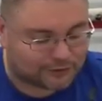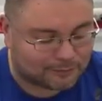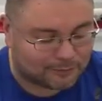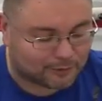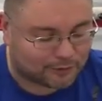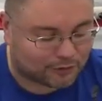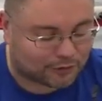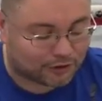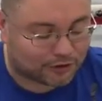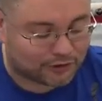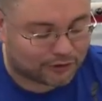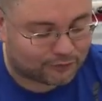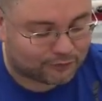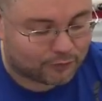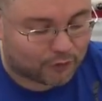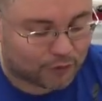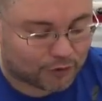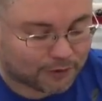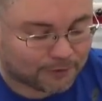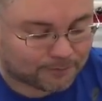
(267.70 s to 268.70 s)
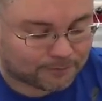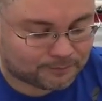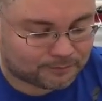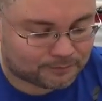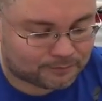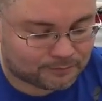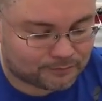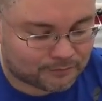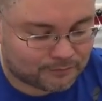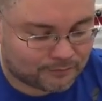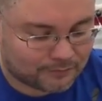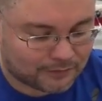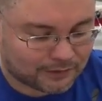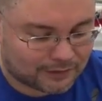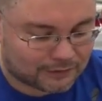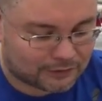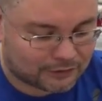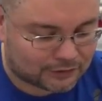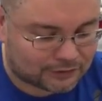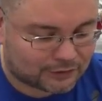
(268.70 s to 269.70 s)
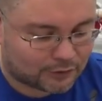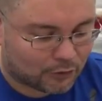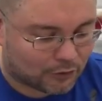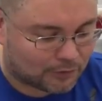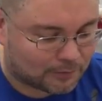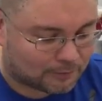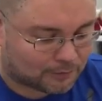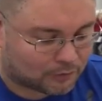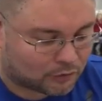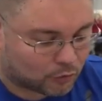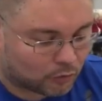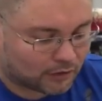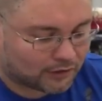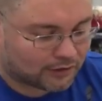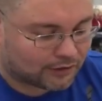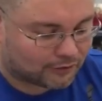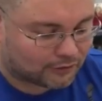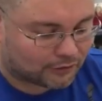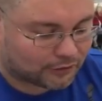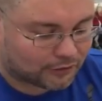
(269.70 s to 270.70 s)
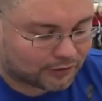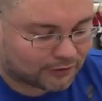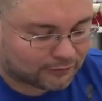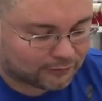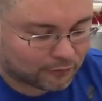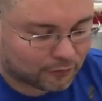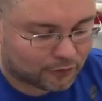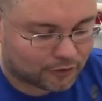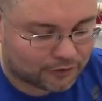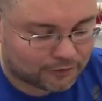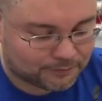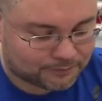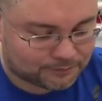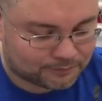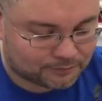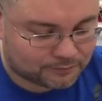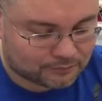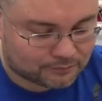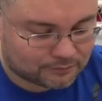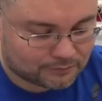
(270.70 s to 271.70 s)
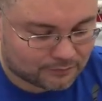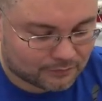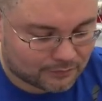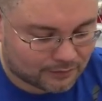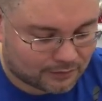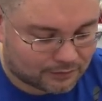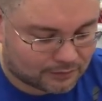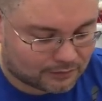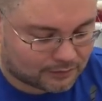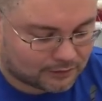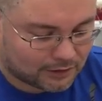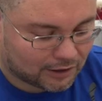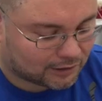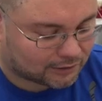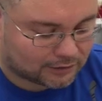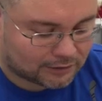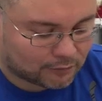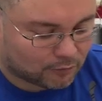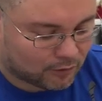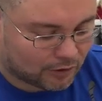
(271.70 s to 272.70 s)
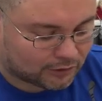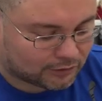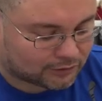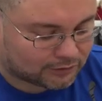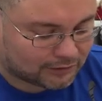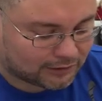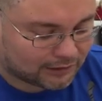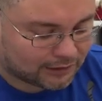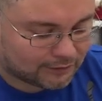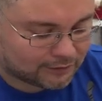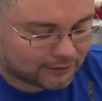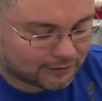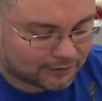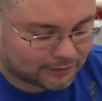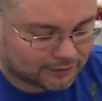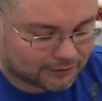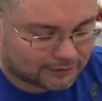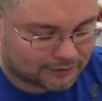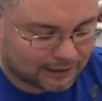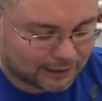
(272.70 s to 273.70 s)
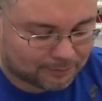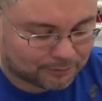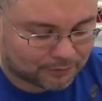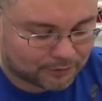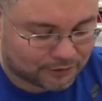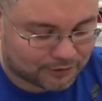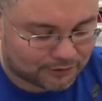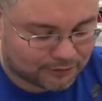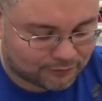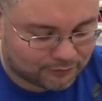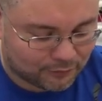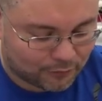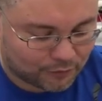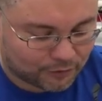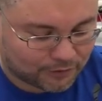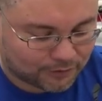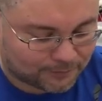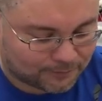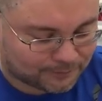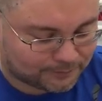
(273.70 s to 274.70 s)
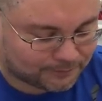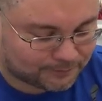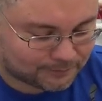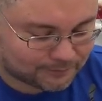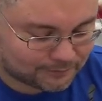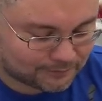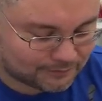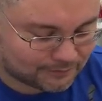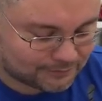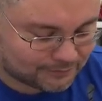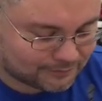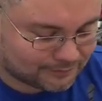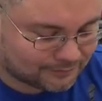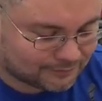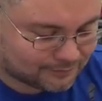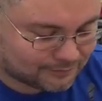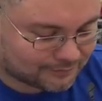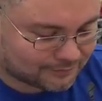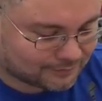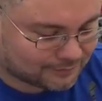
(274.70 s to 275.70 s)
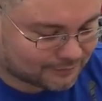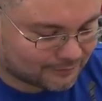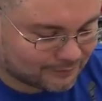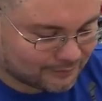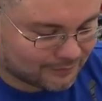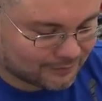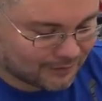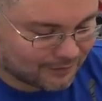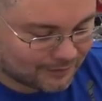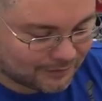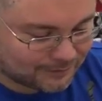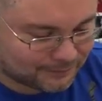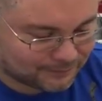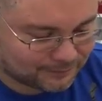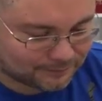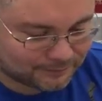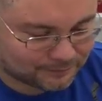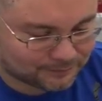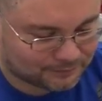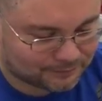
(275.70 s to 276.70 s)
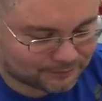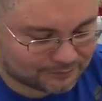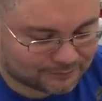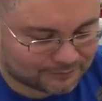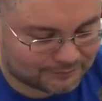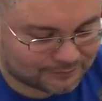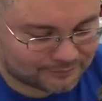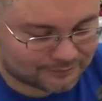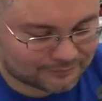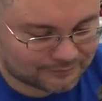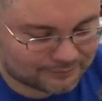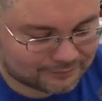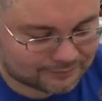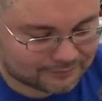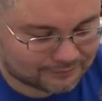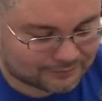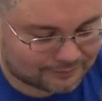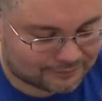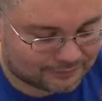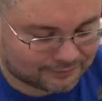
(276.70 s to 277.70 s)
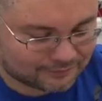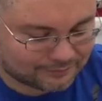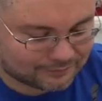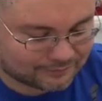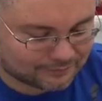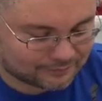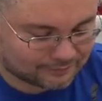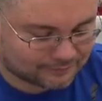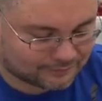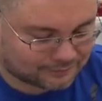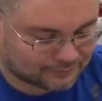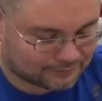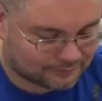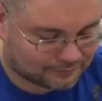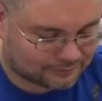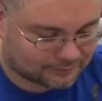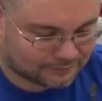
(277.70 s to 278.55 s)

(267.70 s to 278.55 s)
number 34. Uh huh. And just going 20 to 34. Deontay Wilder's not even in the top 34. Who's away? Oh, run by the names to me. 20 to 34. Run them really quick.